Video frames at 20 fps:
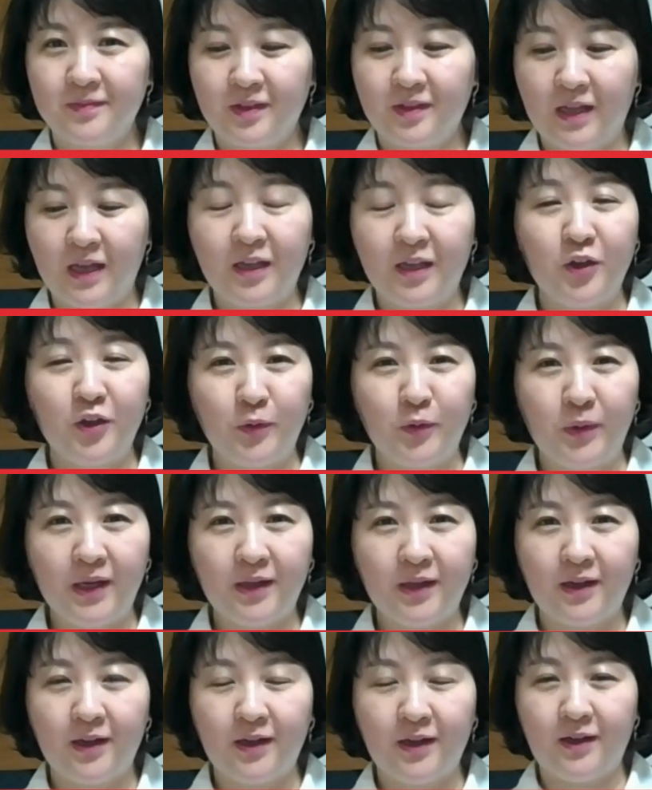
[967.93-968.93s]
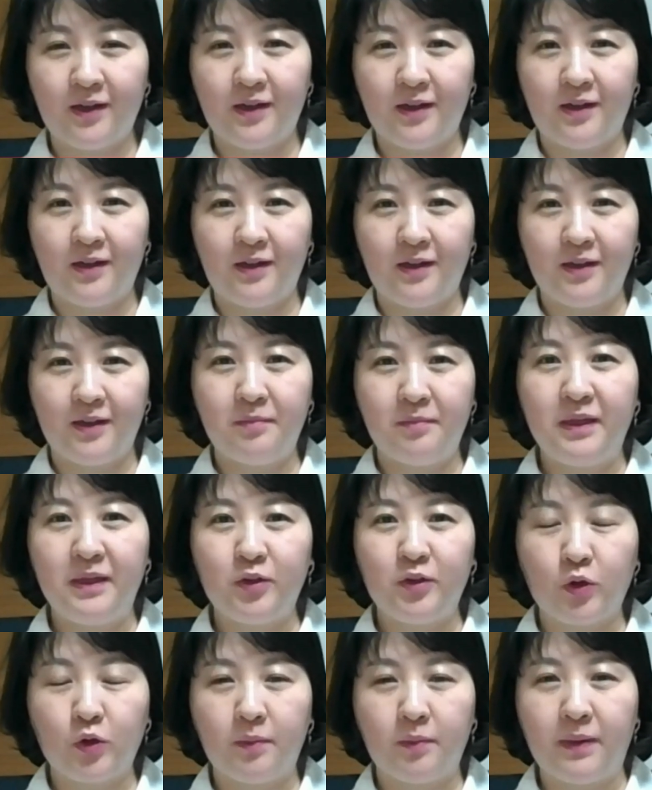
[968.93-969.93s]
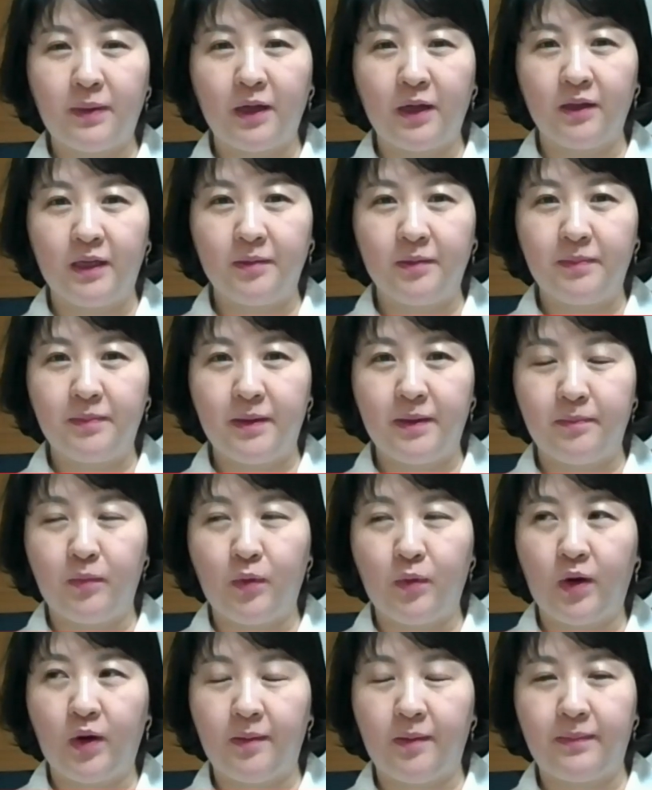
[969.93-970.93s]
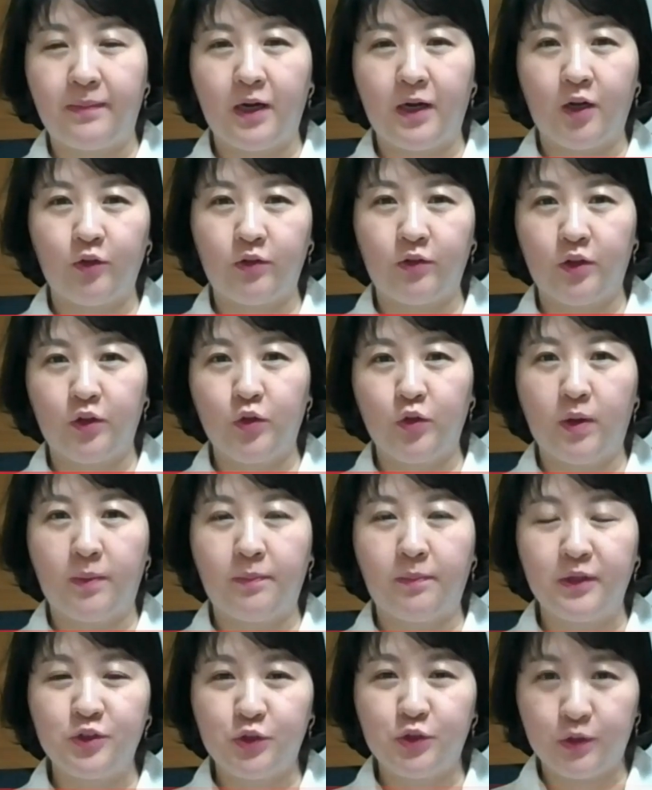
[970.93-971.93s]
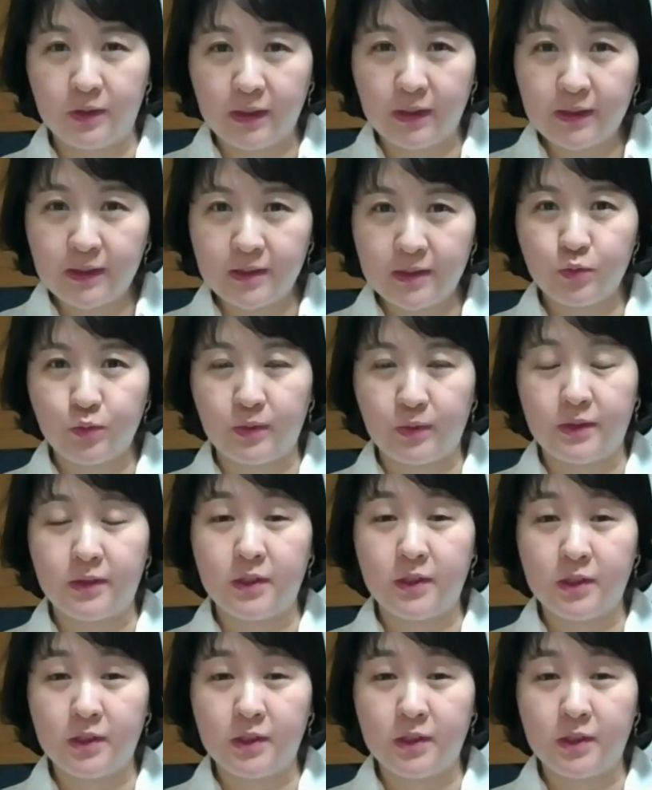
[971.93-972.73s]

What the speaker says: Thank you, Rick. Let me talk about a little bit more about new opportunities with